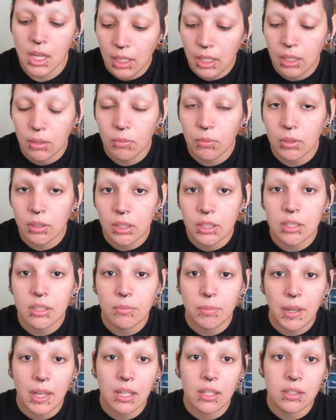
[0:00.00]
It really
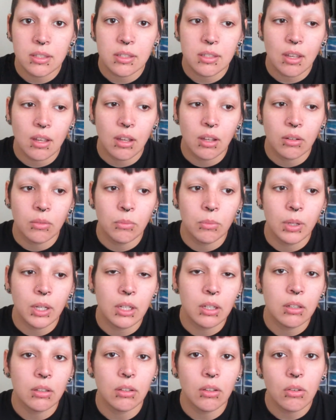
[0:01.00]
depends on where
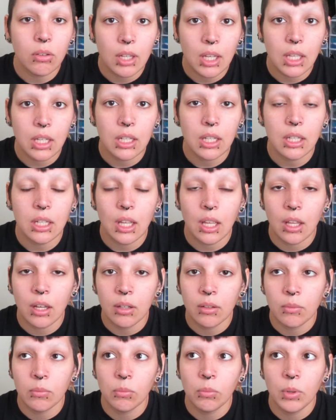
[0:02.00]
you're located
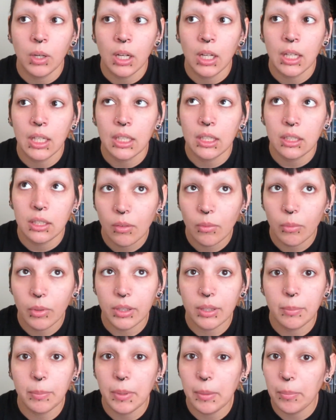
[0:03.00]
and what
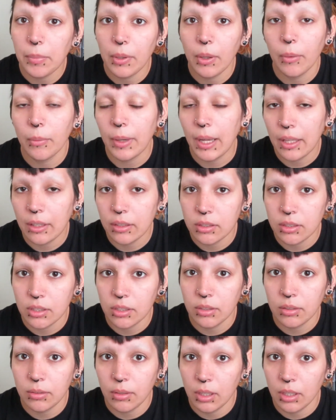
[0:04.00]
the people around
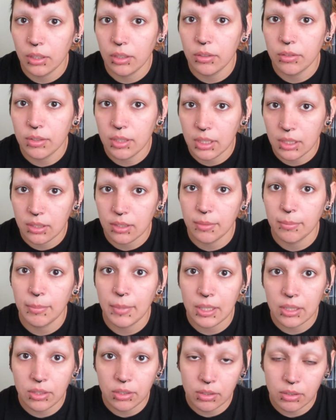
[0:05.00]
you are using to
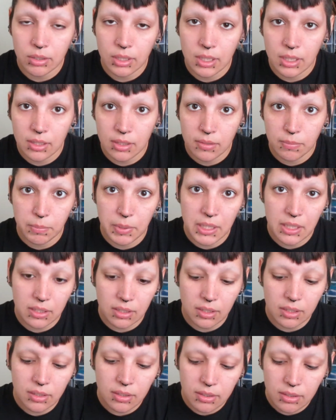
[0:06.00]
measure these
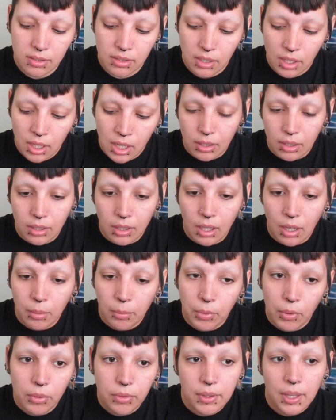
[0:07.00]
pieces. They're
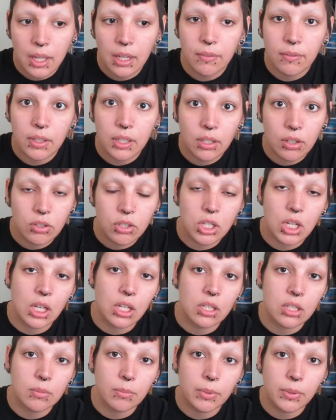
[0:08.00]
both kind of
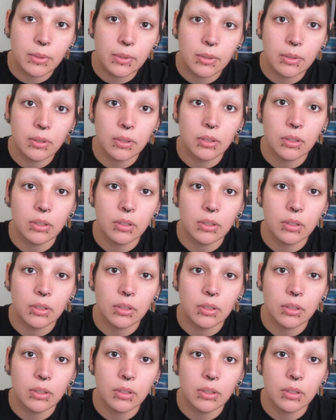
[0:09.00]
interchangeable.